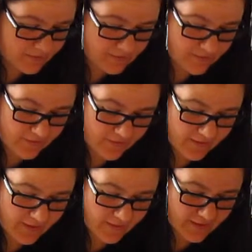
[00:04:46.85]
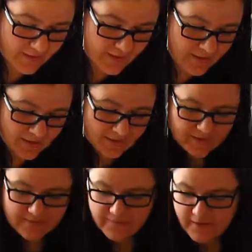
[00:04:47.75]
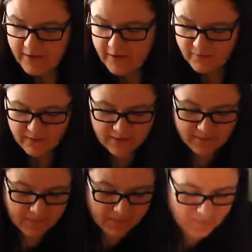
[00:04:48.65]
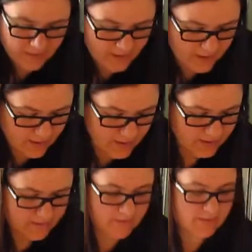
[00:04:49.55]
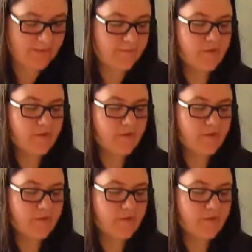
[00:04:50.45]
So the art in here is very unique in my opinion, especially